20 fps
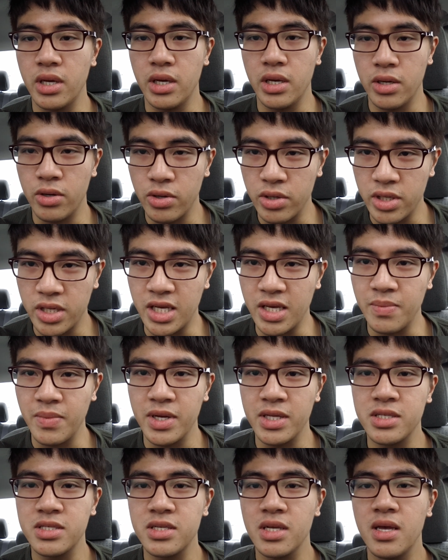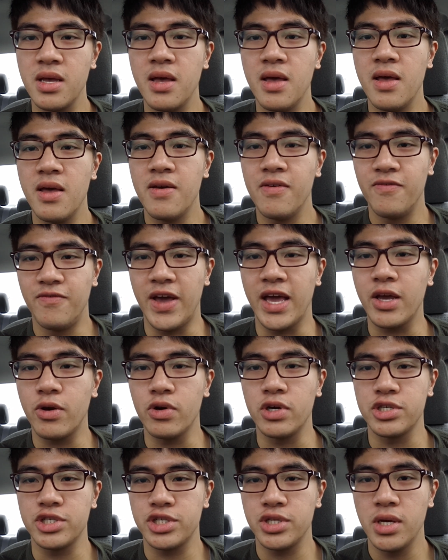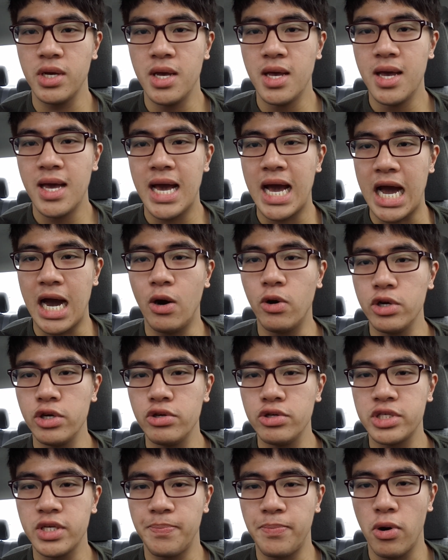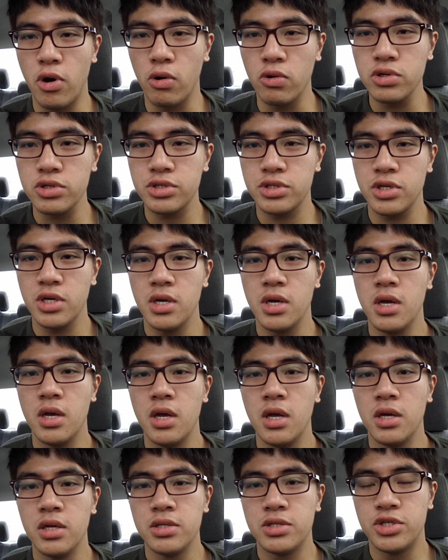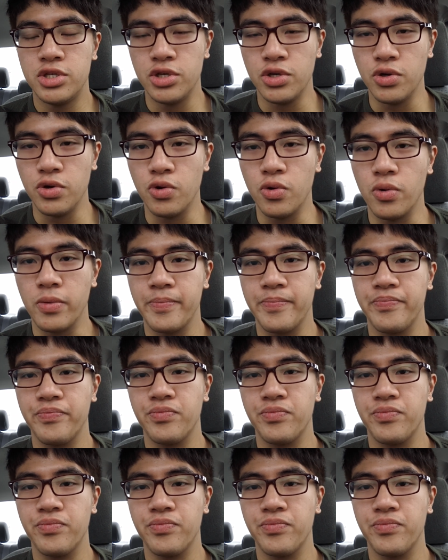inner demons vanquished, how are you supposed to